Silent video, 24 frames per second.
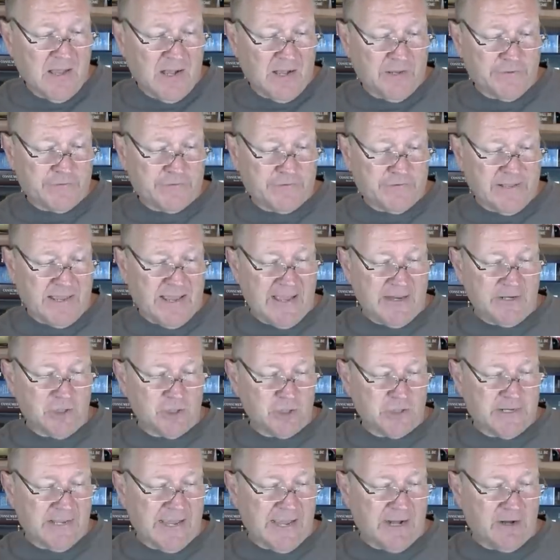A
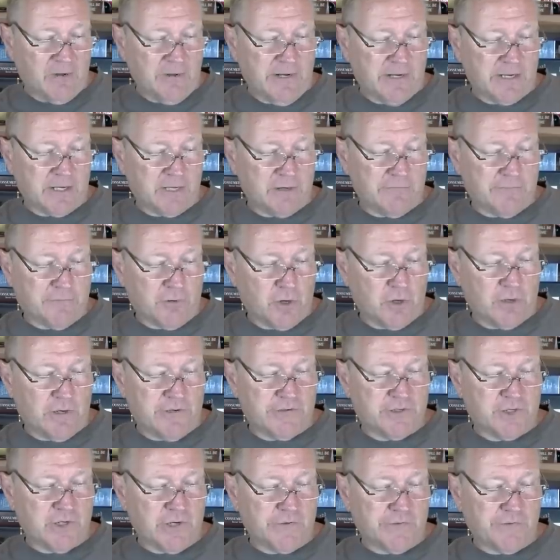standard catalytic converter
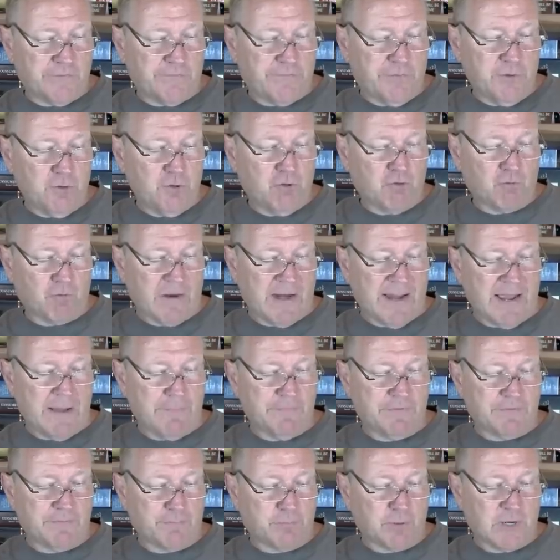has just a few
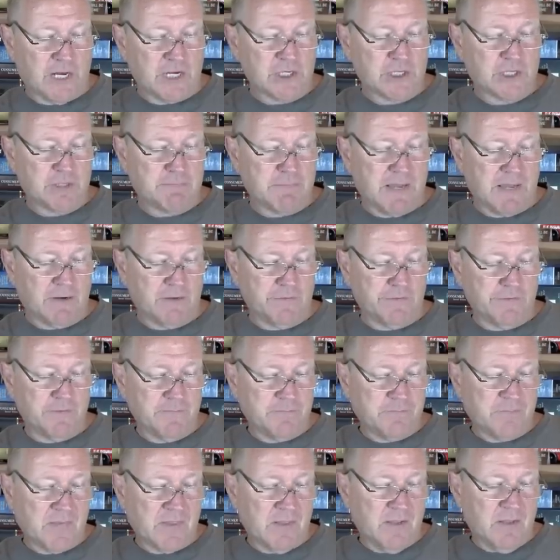grams of precious metals,
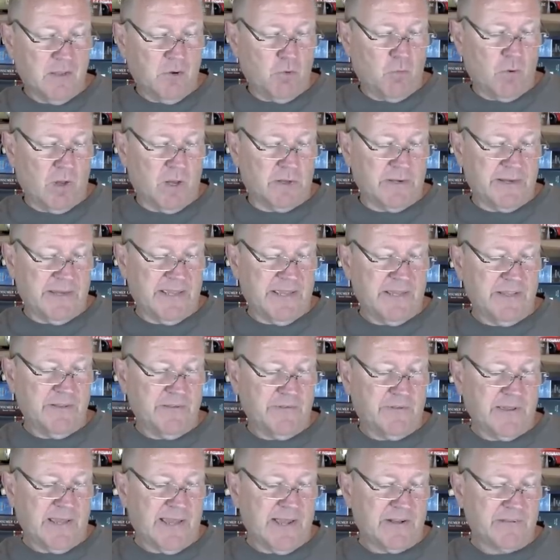while
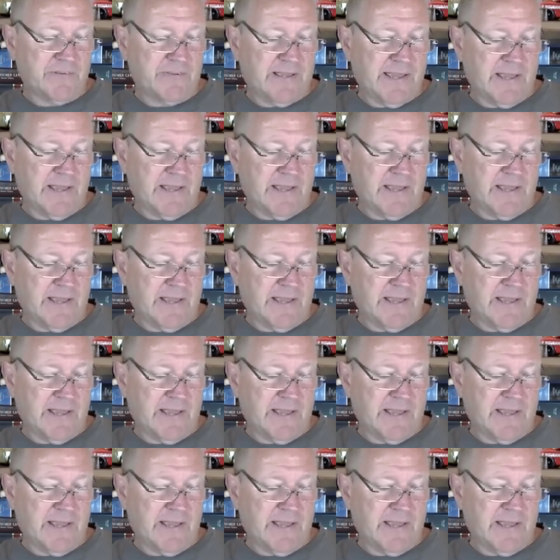intact